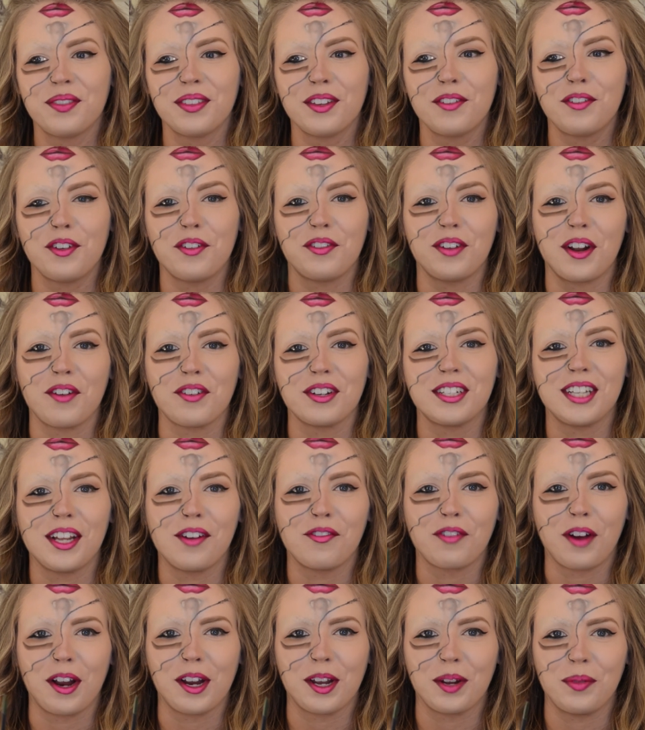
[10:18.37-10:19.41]
If you've never seen
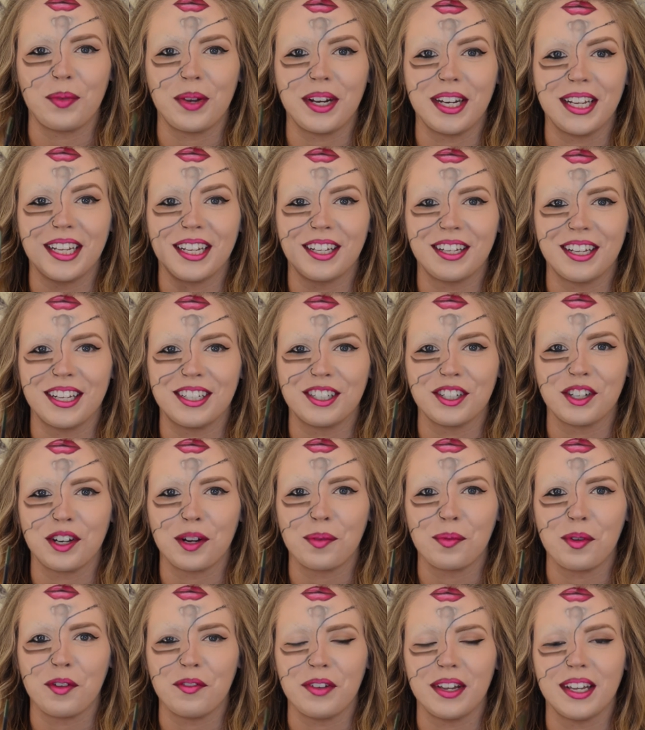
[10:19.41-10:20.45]
Frankenweenie, it's a good
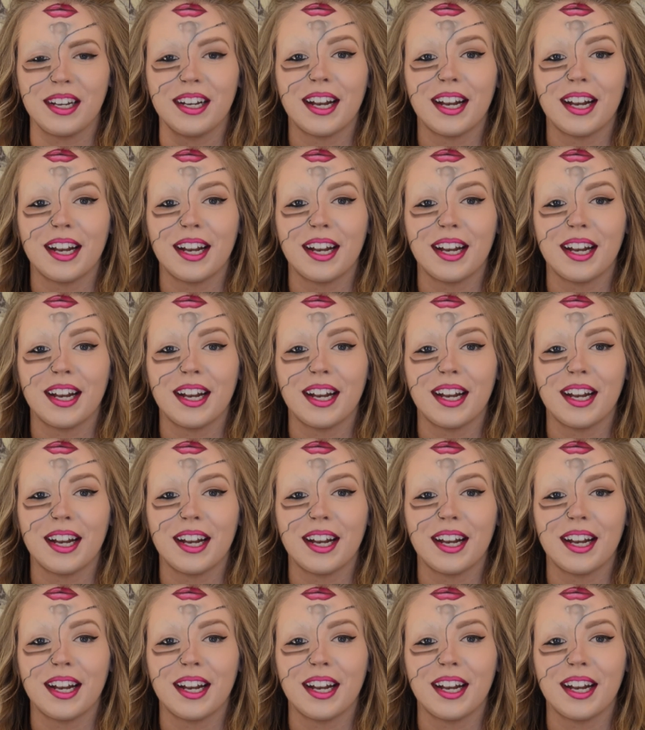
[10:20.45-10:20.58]
movie.